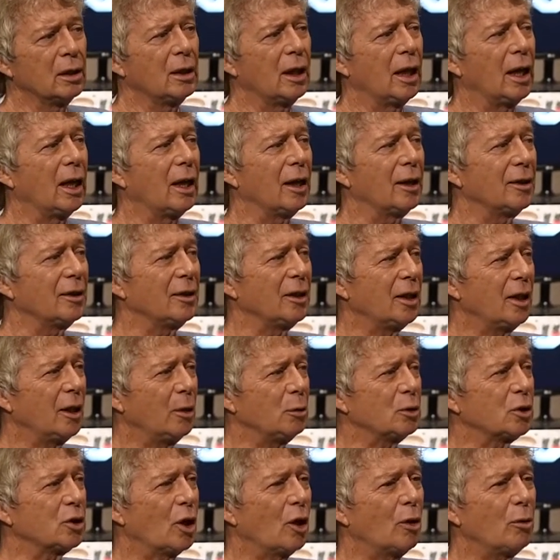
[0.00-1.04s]
Yeah. And it
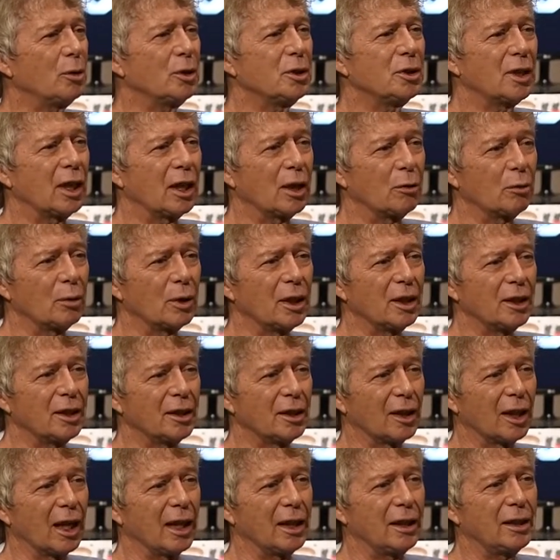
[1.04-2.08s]
was always like really
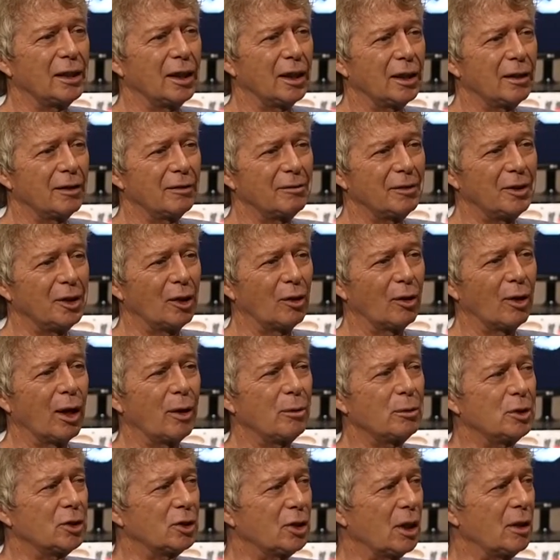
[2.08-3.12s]
enlightening. You know, I
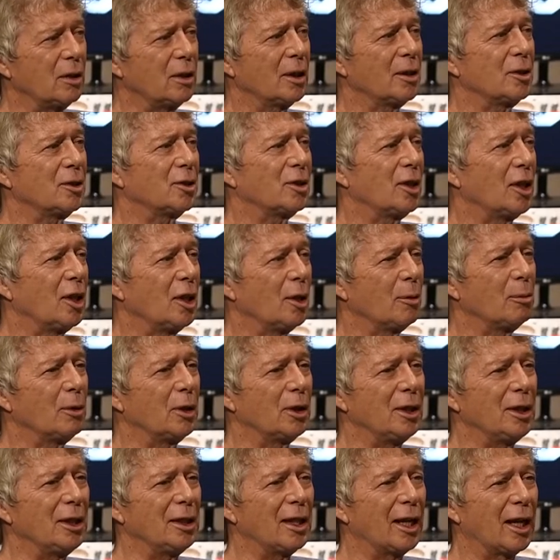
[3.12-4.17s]
would say things to him
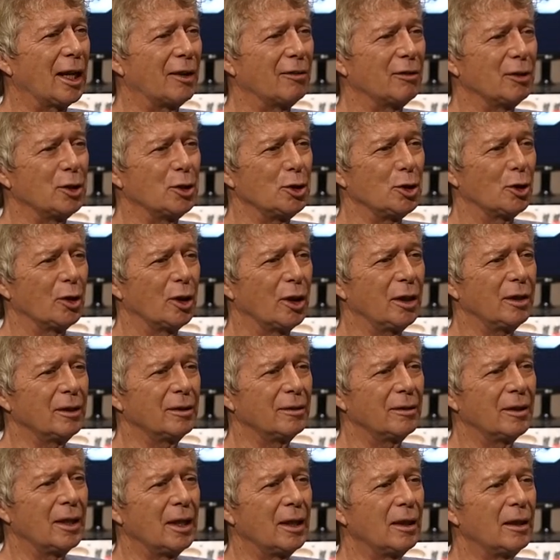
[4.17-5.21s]
that he kind of enjoyed,
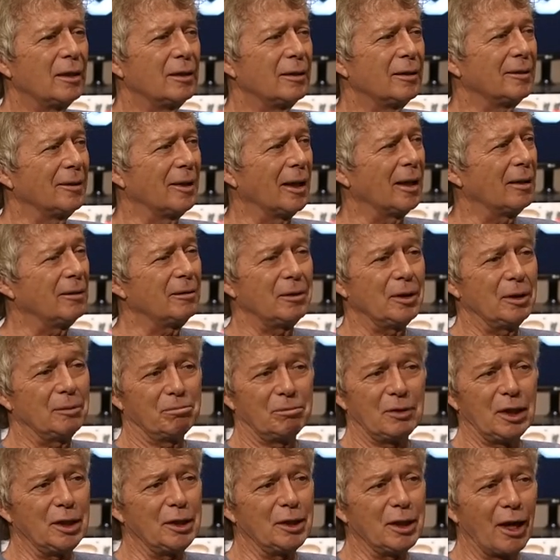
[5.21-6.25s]
and I,
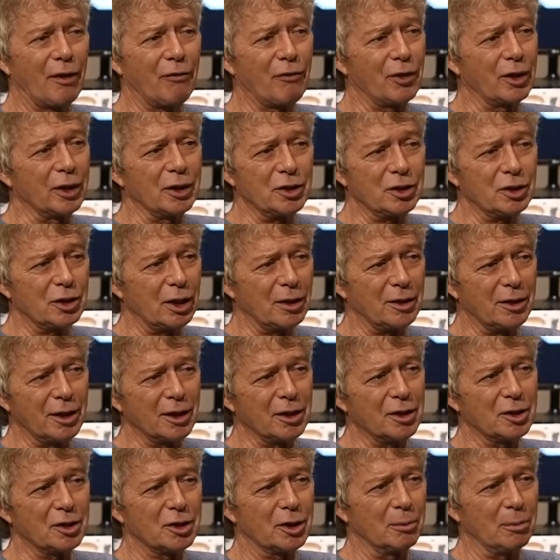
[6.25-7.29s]
he definitely said
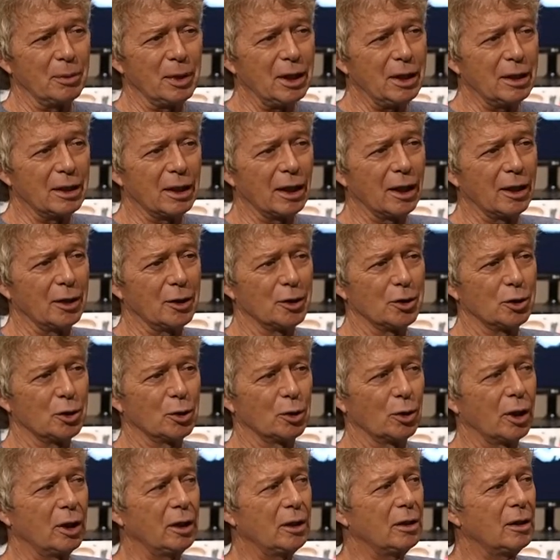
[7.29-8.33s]
things to me that I
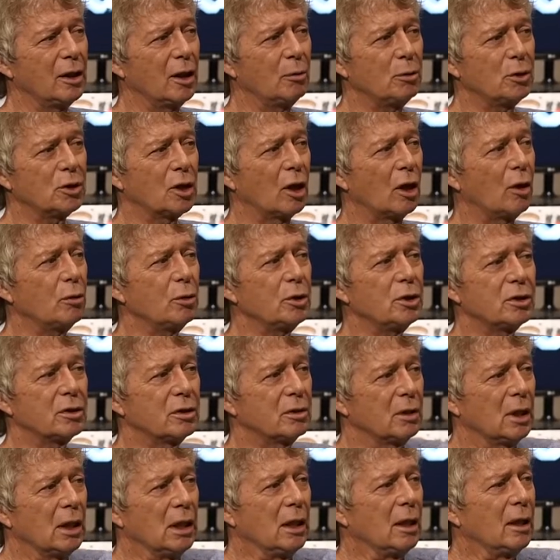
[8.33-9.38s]
enjoyed. And mm -hmm. it was mm-hmm.
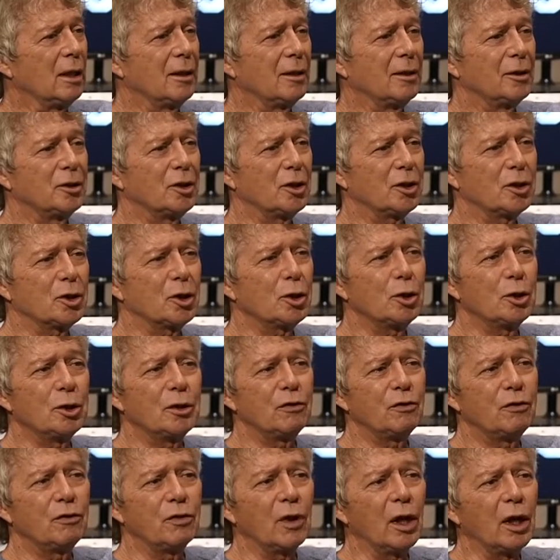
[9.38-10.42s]
always just
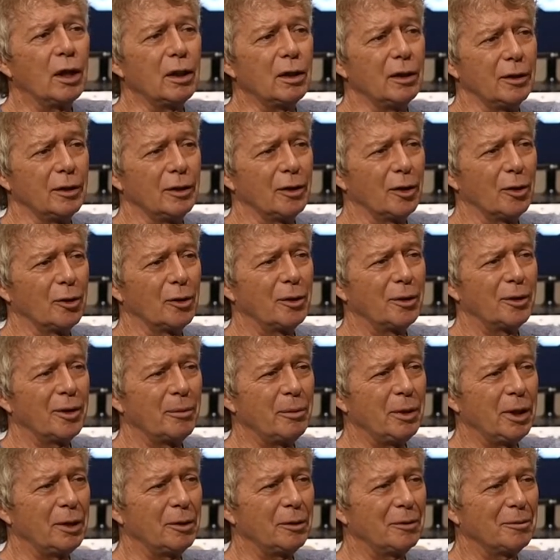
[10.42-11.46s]
good fun, you know. I
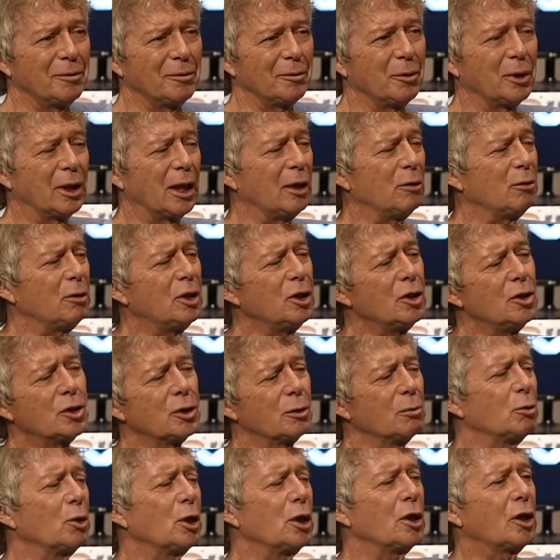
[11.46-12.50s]
mean, when I did
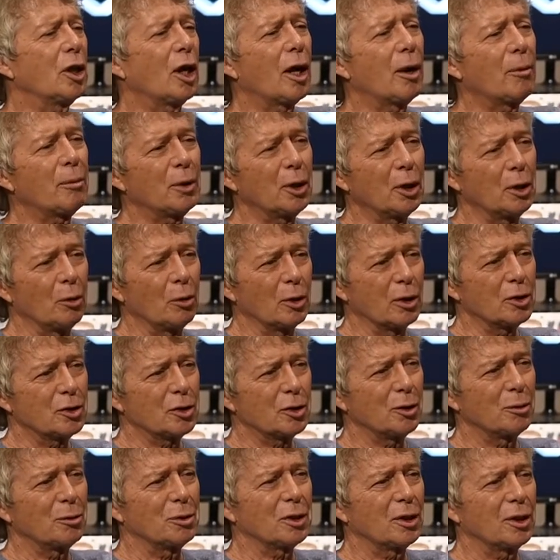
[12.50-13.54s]
some recarpeting once,
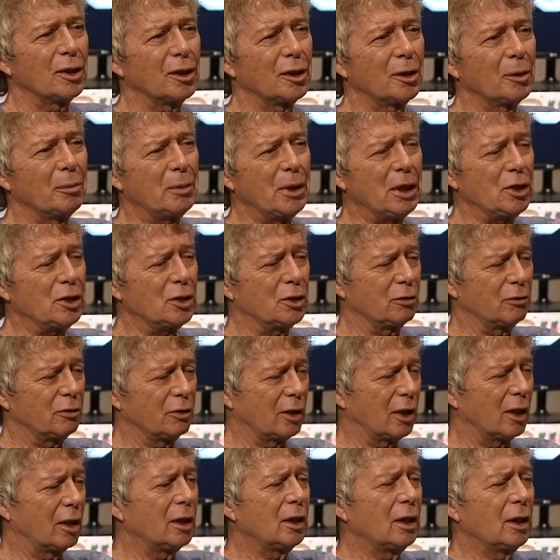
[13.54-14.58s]
there was a little piece of uh,